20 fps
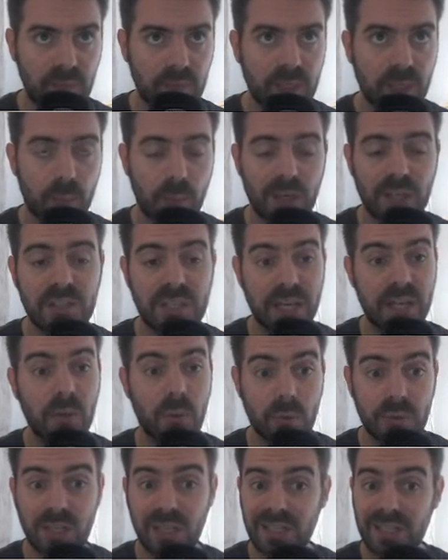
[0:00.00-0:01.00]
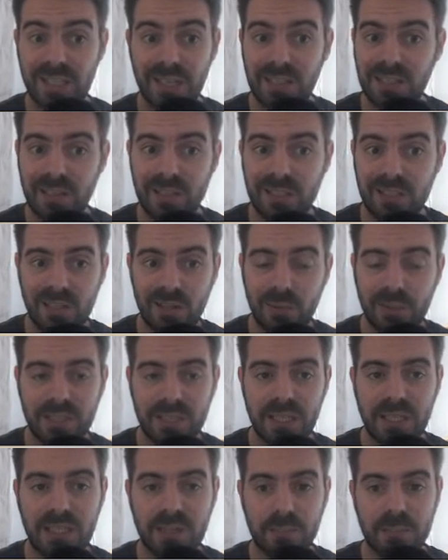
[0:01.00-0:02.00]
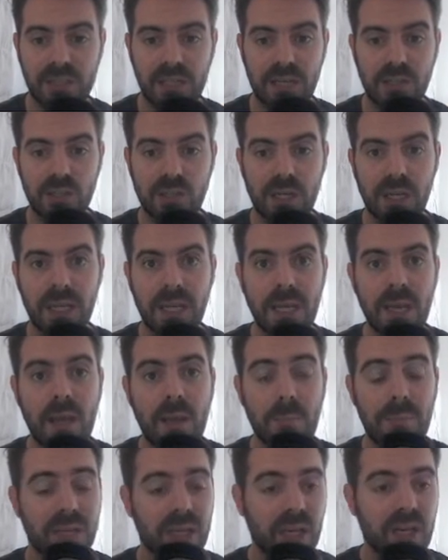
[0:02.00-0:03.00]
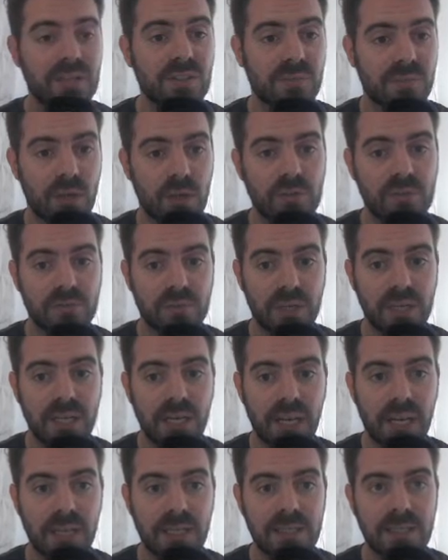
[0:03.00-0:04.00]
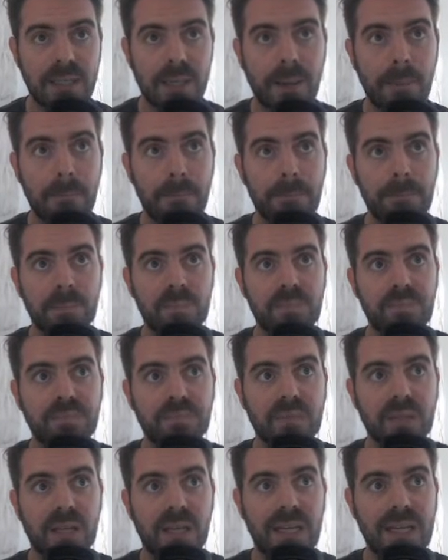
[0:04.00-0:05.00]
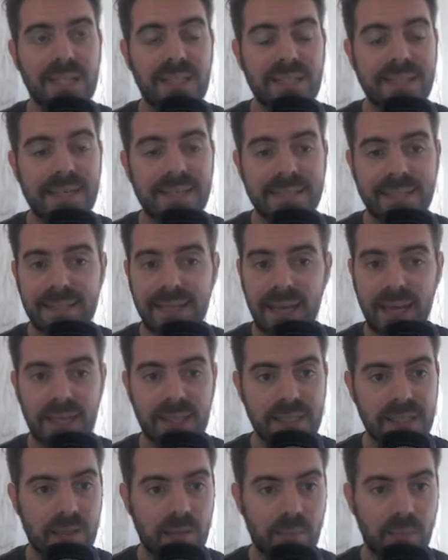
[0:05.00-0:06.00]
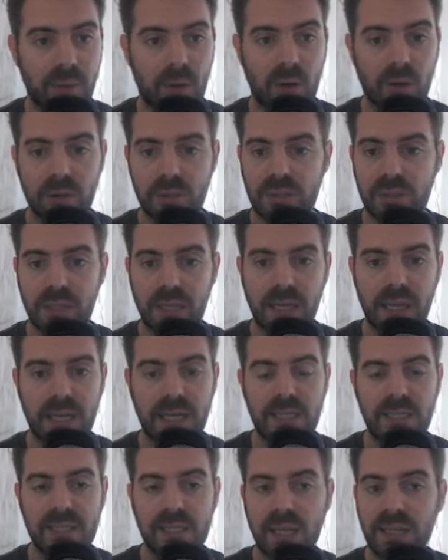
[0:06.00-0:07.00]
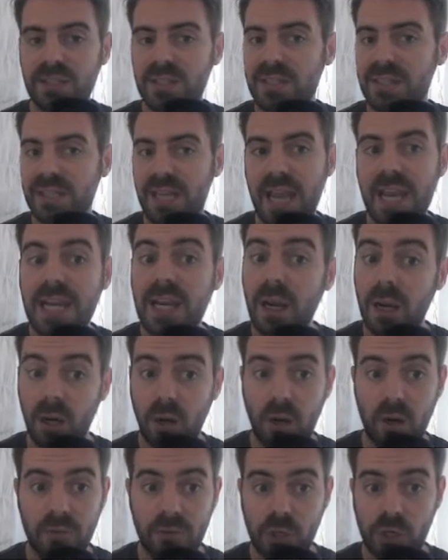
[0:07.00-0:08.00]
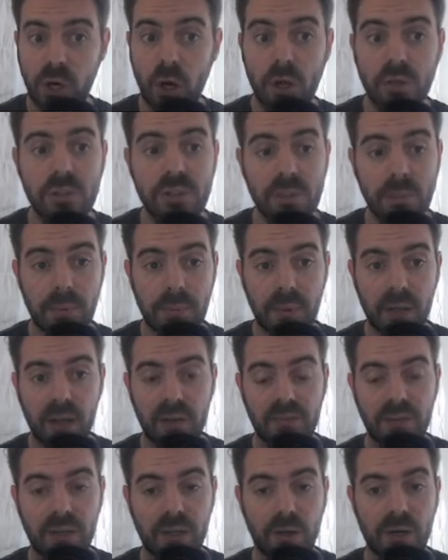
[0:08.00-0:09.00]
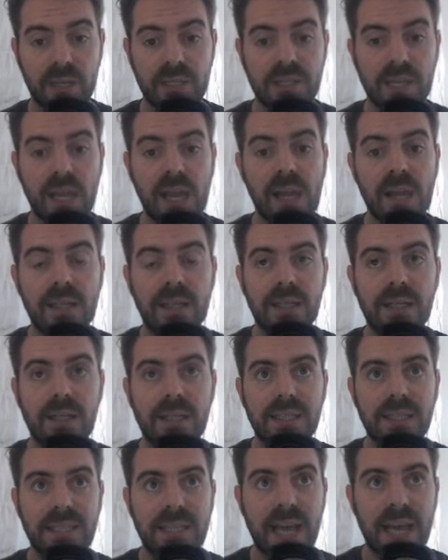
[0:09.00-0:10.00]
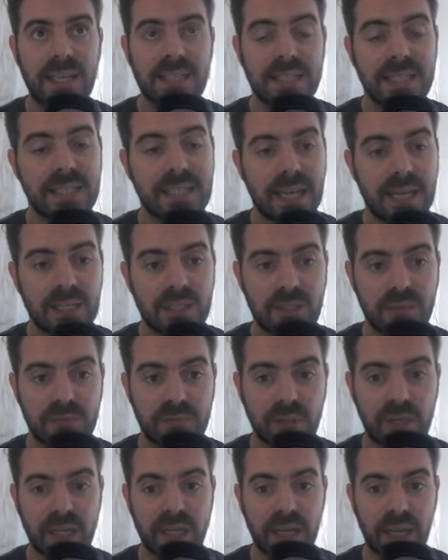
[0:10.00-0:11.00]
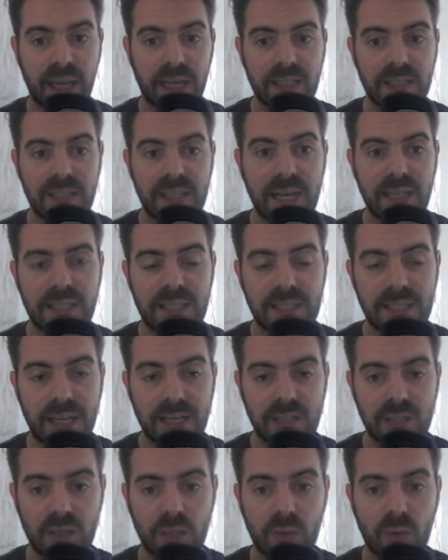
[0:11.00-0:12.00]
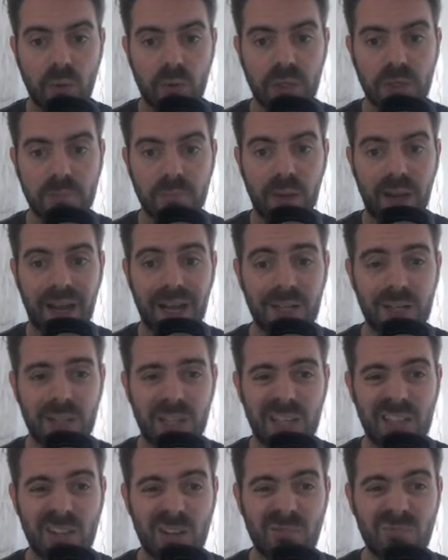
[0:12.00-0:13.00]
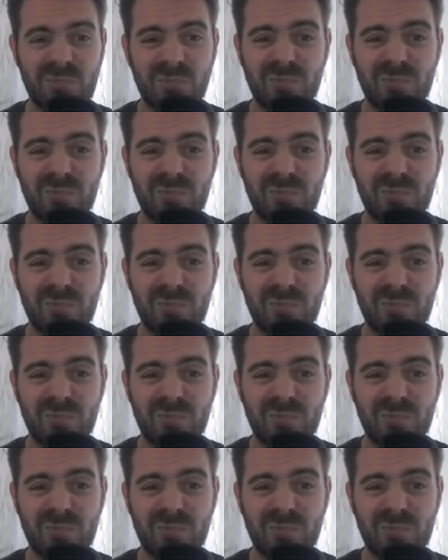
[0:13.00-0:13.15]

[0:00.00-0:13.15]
When I say hauls, like I said, it's only 2 a season potentially because of those free kicks. He doesn't get into the box. He doesn't take a lot of shots, to be perfectly honest. Yes, he takes the free kicks. Yes, he takes the corners, but actually they don't